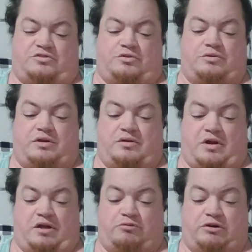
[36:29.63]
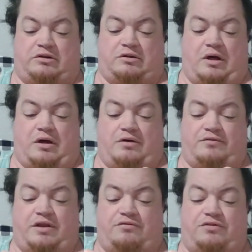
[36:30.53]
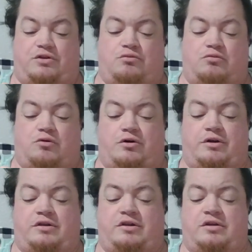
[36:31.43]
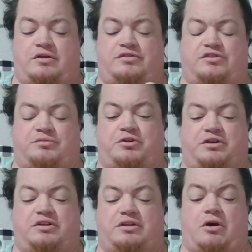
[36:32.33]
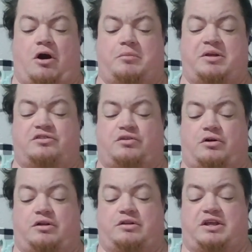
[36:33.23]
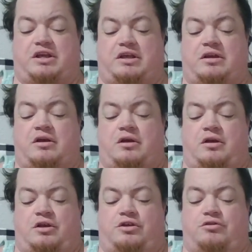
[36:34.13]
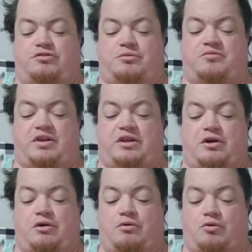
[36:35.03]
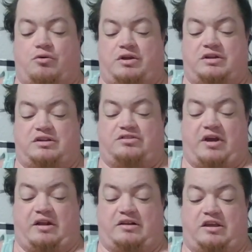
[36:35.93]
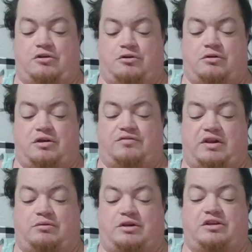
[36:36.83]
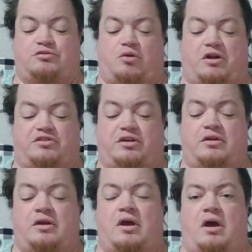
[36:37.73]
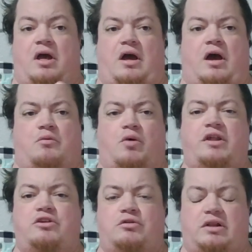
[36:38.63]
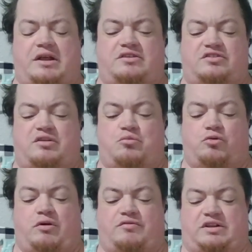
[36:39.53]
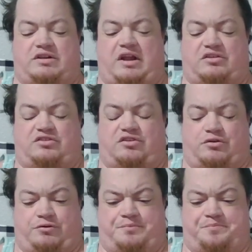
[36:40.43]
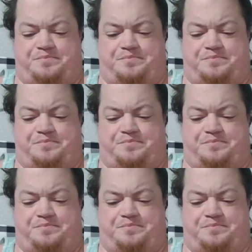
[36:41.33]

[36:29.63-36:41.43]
So I would love if you would just put in the comments on the YouTube video or in the chat here, if anyone is watching, uh, what you'd like to see more of in the next year.